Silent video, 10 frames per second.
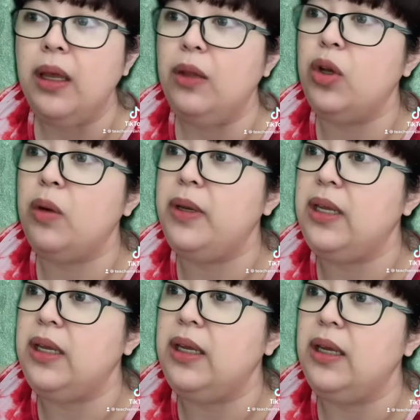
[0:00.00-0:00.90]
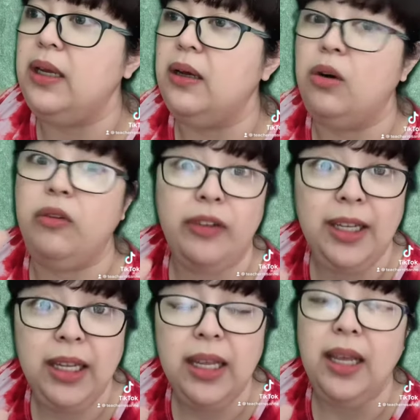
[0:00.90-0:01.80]
Nobody,
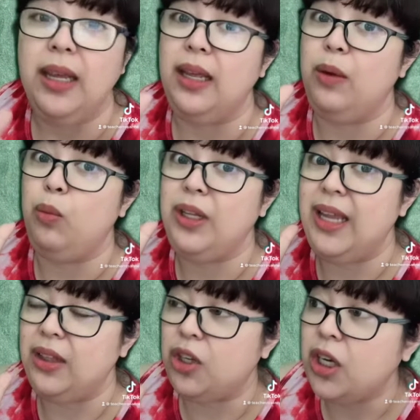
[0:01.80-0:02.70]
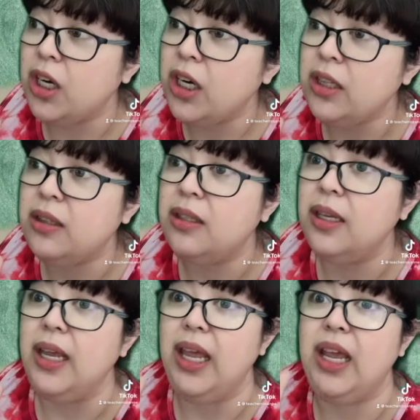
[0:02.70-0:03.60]
hopefully, will get hurt
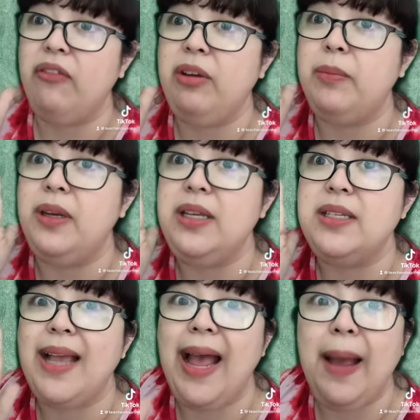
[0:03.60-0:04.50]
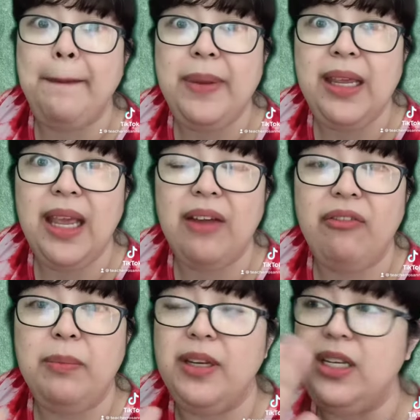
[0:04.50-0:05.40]
Everybody's happy,
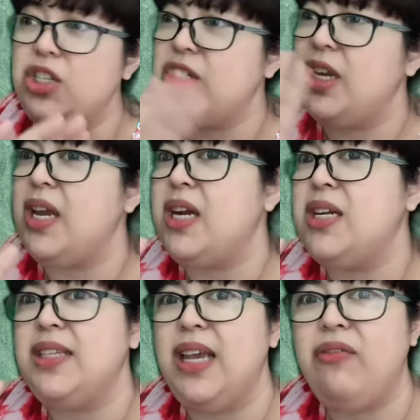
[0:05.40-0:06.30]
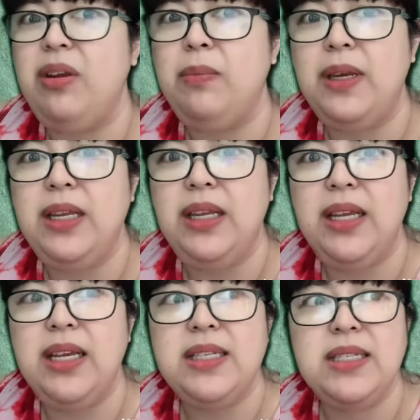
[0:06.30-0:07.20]
everybody shares, everybody
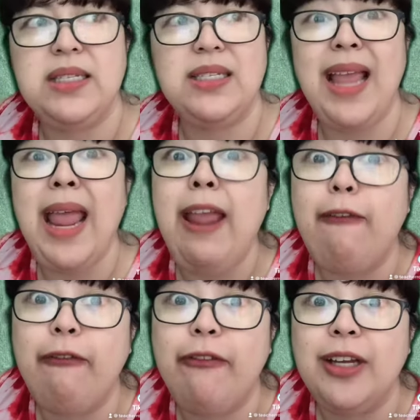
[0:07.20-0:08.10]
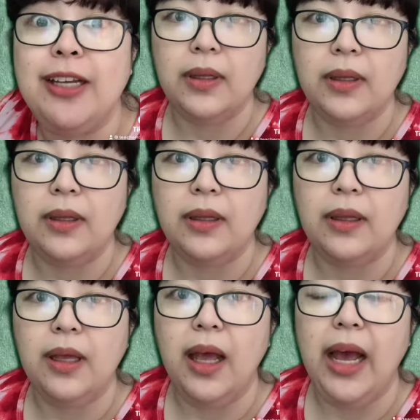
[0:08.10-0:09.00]
is safe.
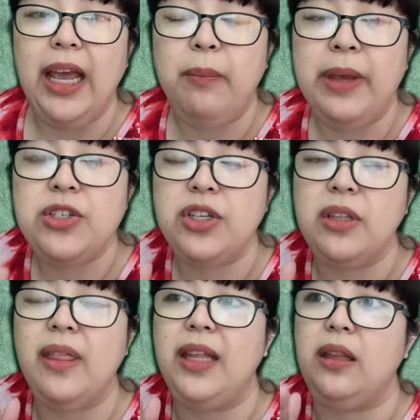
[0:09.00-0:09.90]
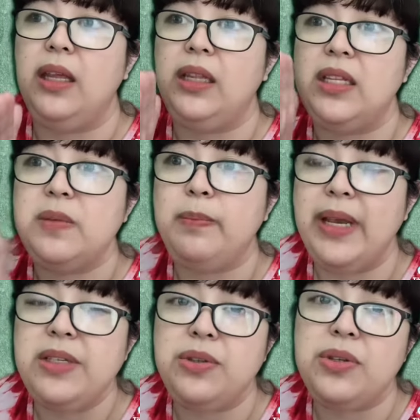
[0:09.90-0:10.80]
I mentioned that it is
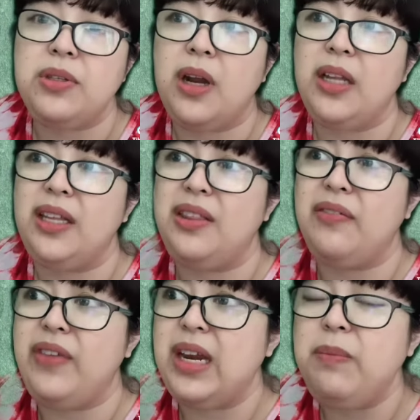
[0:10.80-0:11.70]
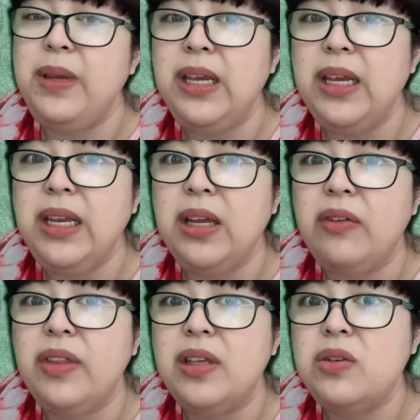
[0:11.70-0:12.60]
best to start at the very beginning
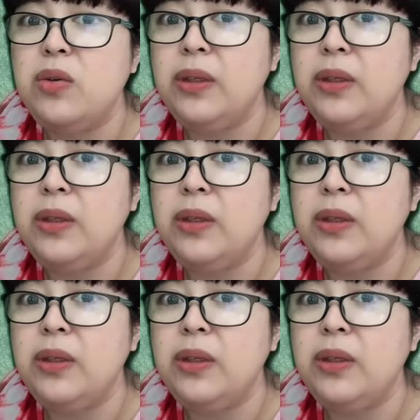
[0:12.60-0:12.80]
of the school